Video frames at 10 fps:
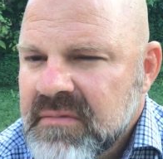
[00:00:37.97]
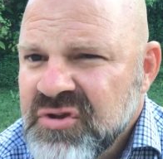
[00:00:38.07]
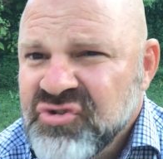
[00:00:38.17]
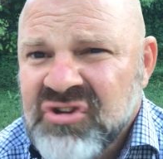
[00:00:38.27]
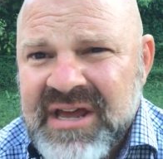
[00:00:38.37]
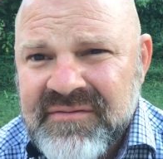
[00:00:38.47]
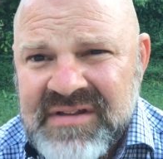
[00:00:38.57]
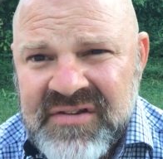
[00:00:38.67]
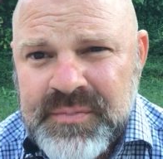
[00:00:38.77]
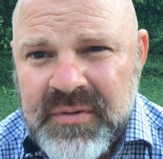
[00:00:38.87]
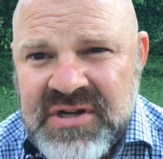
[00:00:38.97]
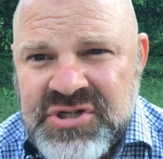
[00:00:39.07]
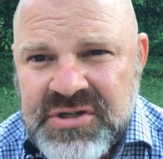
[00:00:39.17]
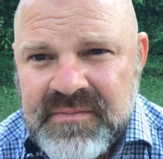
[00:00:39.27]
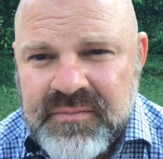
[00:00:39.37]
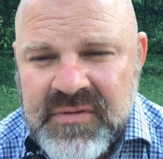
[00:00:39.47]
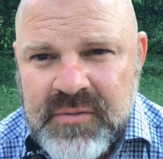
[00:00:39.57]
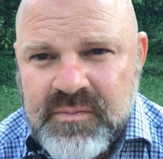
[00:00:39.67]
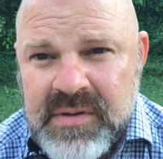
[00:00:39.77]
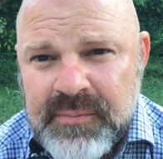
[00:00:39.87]
usually out of desperation.
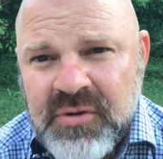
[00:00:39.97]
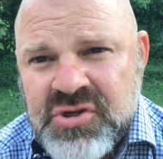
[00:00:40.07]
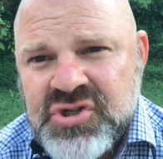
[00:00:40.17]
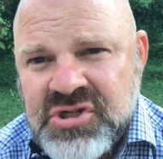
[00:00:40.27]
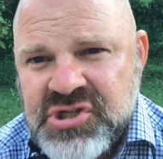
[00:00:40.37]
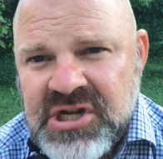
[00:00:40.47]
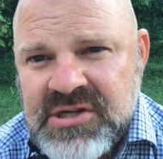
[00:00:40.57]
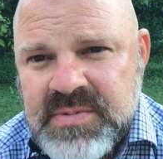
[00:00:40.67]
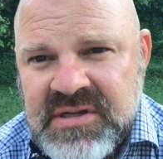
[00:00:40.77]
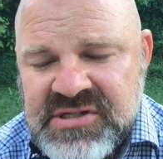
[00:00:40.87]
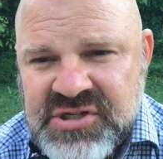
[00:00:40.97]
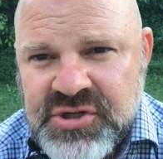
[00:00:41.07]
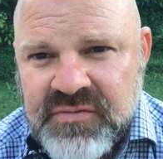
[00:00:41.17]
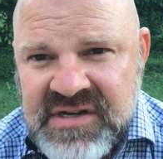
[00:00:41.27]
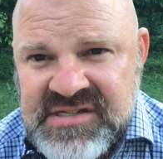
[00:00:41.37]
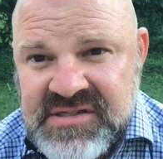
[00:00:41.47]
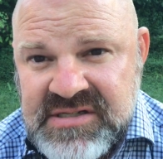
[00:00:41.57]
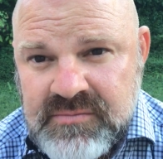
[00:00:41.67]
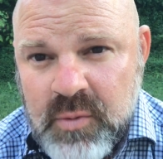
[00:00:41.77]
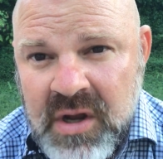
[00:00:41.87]
People usually change because of two reasons:
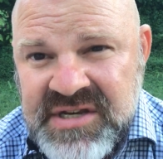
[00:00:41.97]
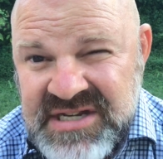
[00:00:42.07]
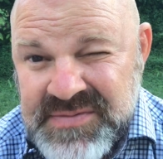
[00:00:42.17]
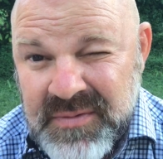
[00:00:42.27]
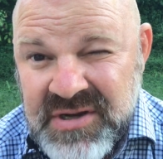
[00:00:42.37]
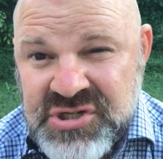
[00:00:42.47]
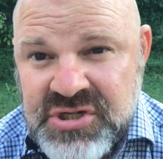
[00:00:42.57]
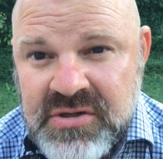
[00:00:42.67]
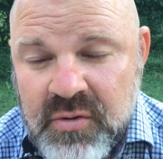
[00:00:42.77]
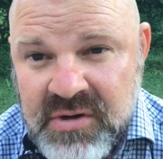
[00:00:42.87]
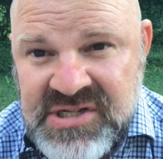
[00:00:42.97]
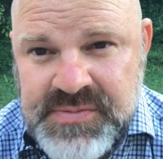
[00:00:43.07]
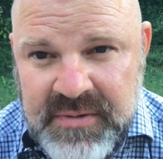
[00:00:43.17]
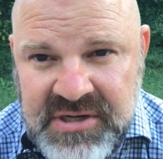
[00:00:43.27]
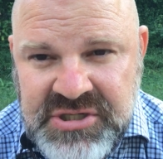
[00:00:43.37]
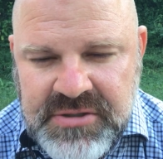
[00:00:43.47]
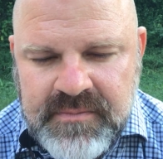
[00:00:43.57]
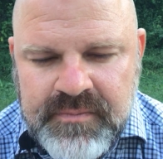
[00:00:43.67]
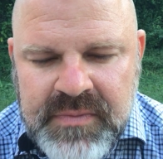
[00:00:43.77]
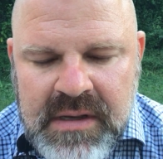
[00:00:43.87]
one, desperation, or inspiration.
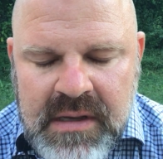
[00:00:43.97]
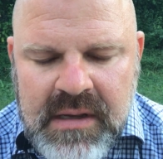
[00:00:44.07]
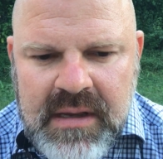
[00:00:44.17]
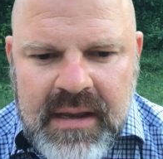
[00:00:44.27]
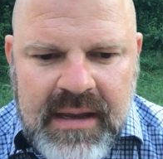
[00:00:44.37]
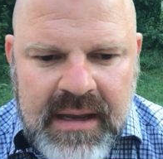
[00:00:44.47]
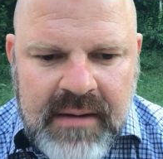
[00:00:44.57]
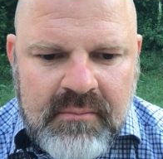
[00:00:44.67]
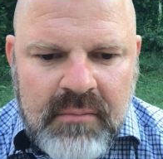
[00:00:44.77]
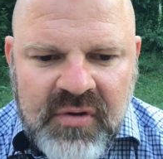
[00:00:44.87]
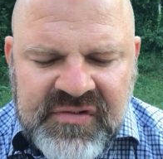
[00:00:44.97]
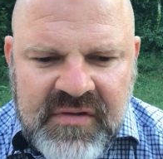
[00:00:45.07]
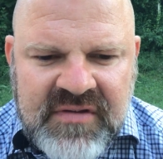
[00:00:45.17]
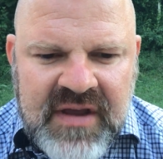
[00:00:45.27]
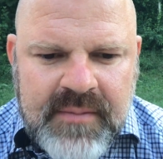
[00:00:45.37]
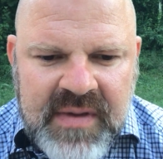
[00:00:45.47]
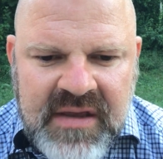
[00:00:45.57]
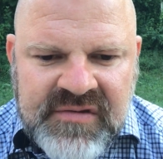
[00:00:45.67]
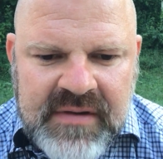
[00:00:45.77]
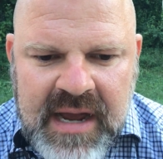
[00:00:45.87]
And most of the Type
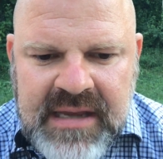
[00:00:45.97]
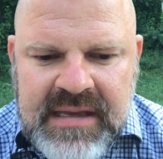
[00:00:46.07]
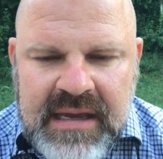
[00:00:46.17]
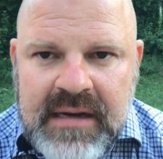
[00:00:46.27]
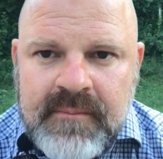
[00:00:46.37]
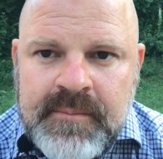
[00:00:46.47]
A's that I get